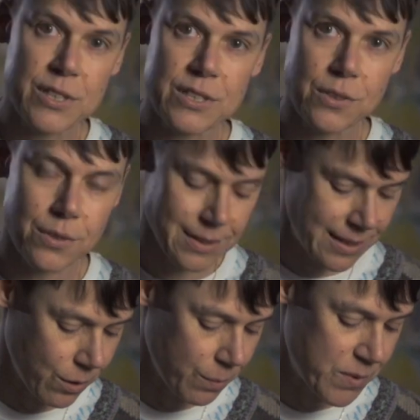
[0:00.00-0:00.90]
was not
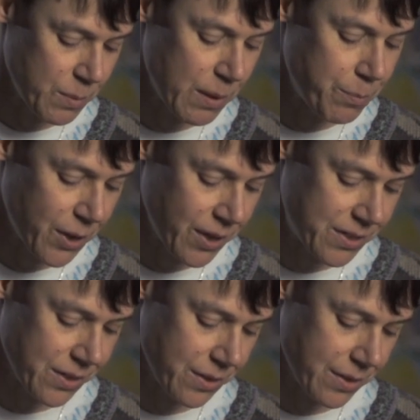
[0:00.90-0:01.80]
the optimal bird
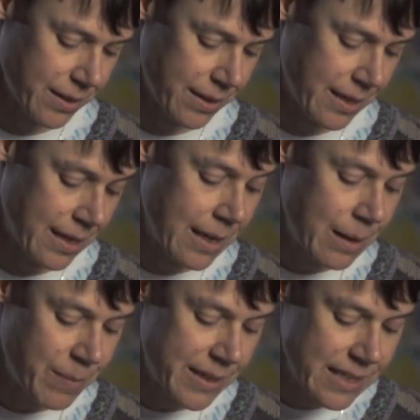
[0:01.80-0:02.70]
dog.
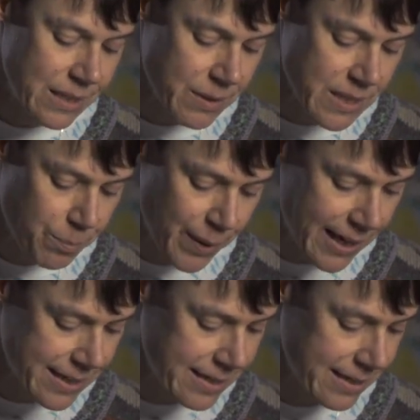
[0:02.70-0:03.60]
But this was the
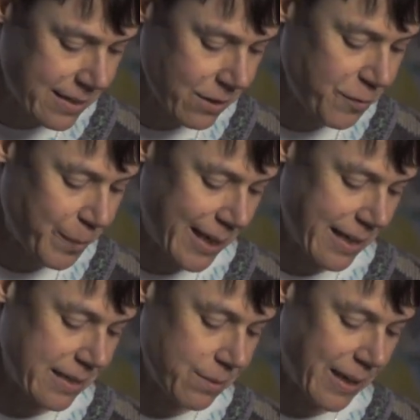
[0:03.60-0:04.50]
Pegasus of
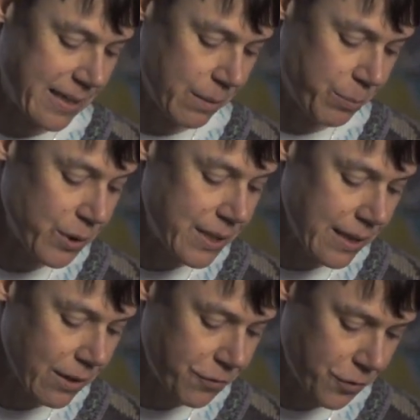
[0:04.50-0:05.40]
Bella's sweater putting
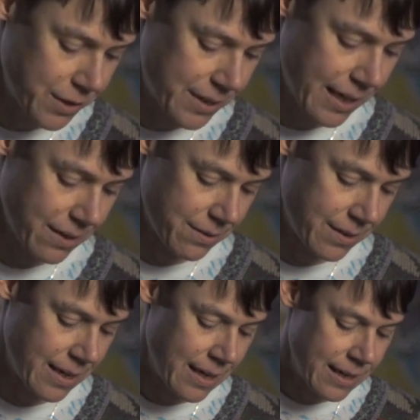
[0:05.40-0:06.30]
her foot down.
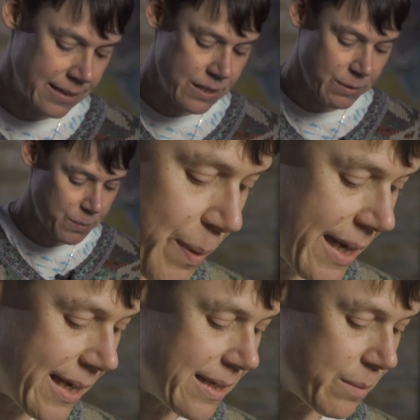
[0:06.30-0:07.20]
This was
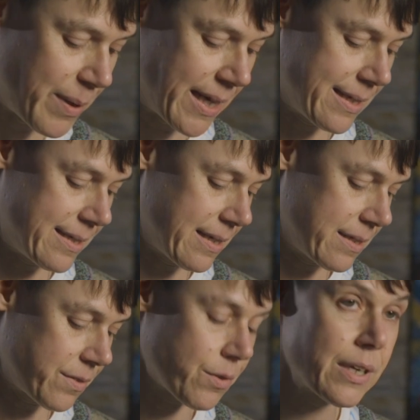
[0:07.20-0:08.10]
Peggy the
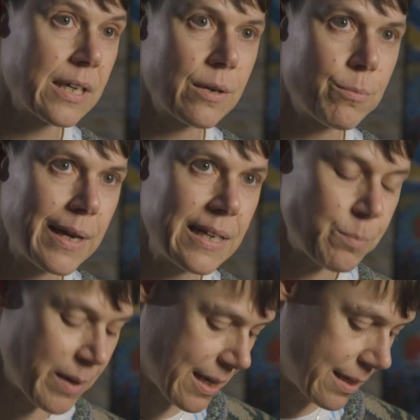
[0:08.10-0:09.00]
Pegasus throwing her weight
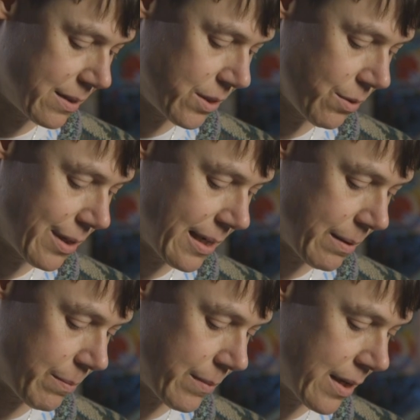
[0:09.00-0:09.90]
behind
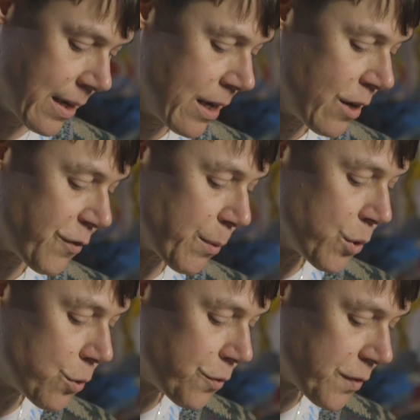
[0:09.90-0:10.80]
Tulip. From
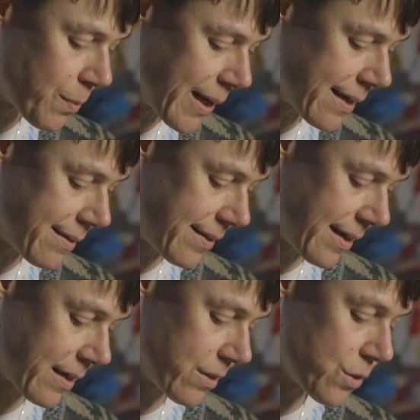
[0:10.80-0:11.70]
hoofed winged
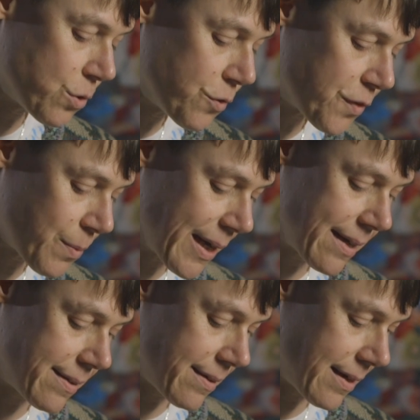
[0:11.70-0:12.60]
thing to hoofed
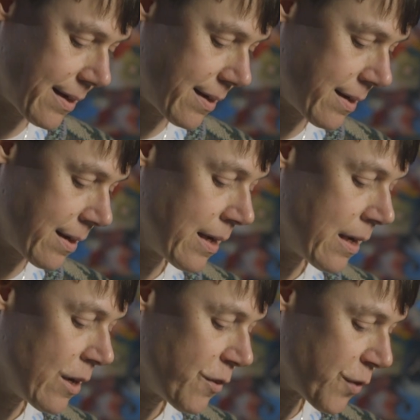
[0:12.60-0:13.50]
winged thing.
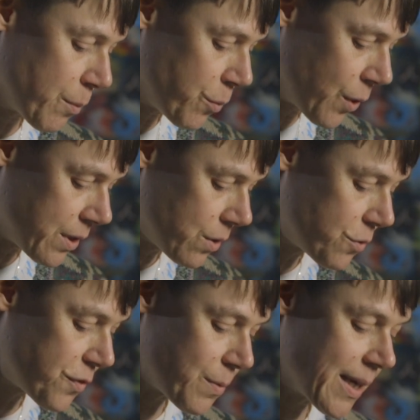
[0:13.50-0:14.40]
From one
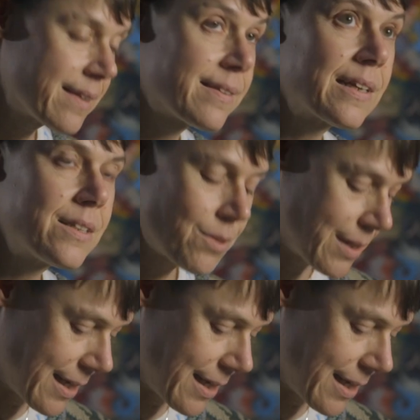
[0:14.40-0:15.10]
hoofed winged thing to